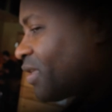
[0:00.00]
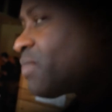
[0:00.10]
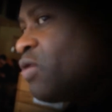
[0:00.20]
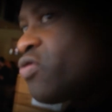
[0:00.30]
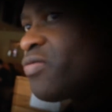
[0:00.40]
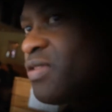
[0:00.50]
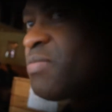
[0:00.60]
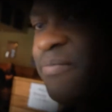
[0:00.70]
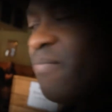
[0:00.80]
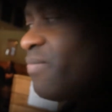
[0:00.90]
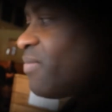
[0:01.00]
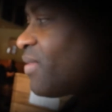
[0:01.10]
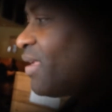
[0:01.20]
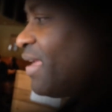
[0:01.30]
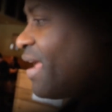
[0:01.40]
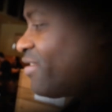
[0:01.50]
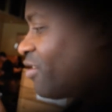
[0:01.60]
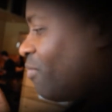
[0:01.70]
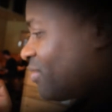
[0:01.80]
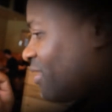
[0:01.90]
Smooth. It
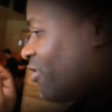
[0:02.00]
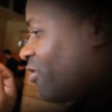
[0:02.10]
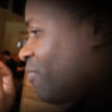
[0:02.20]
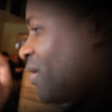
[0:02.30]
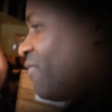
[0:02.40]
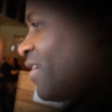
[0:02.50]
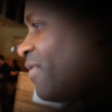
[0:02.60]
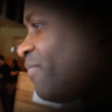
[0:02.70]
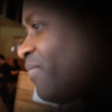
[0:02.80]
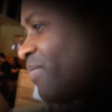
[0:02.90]
has almost a little bit of a